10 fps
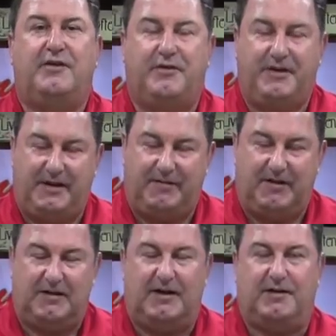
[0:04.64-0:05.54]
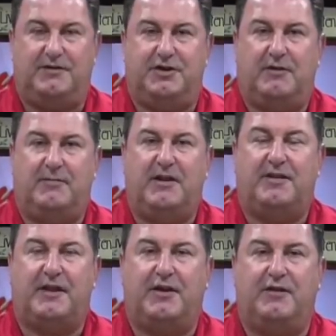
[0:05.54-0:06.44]
Good evening, ladies and gentlemen, and
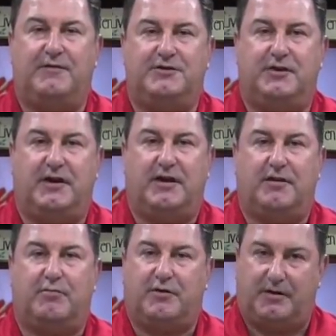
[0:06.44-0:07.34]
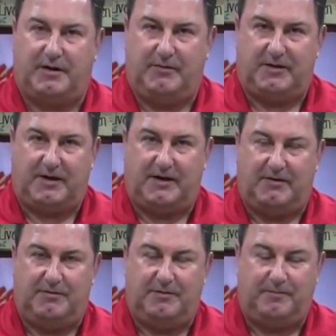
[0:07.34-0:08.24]
thank you for joining us for Cooking with the
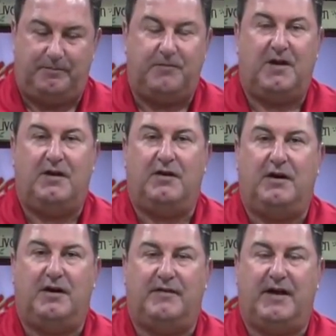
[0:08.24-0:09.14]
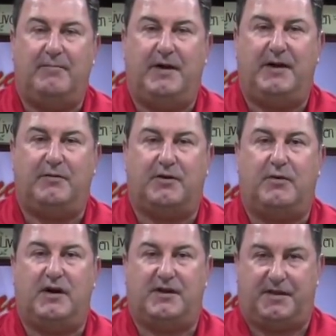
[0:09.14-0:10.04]
Count. You know, I've had many
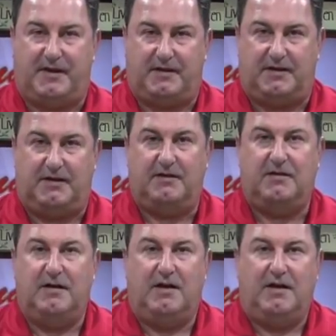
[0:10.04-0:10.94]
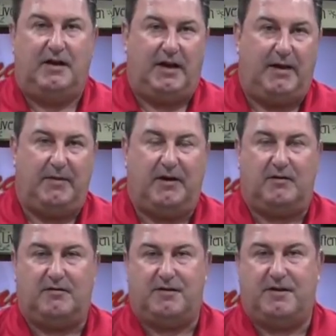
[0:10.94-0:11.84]
requests lately,
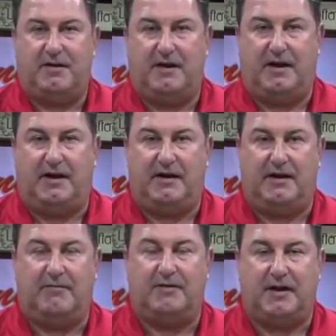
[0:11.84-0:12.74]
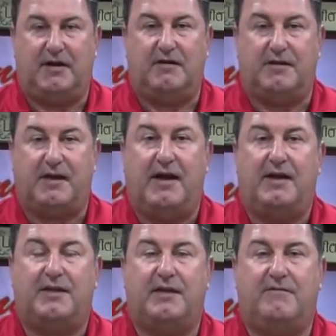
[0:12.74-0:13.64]
emails and everything else,
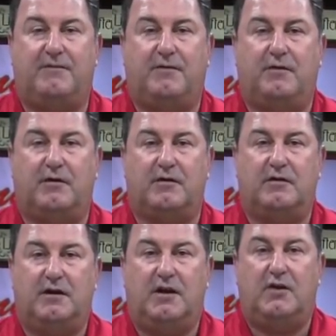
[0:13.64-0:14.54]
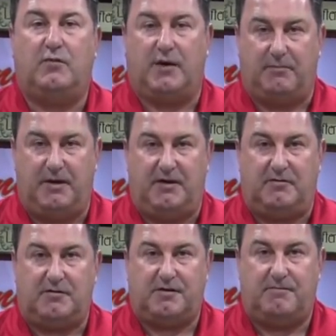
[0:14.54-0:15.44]
asking for quick
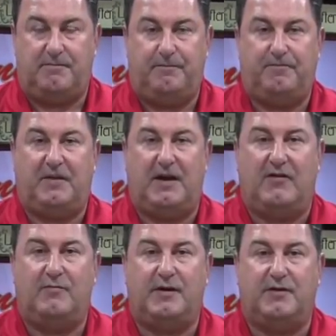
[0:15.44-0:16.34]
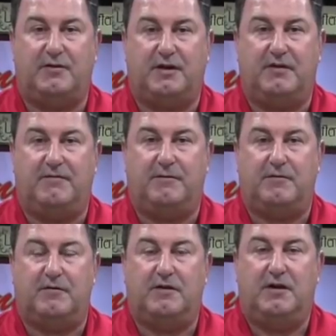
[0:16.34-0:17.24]
meals. Everybody's looking for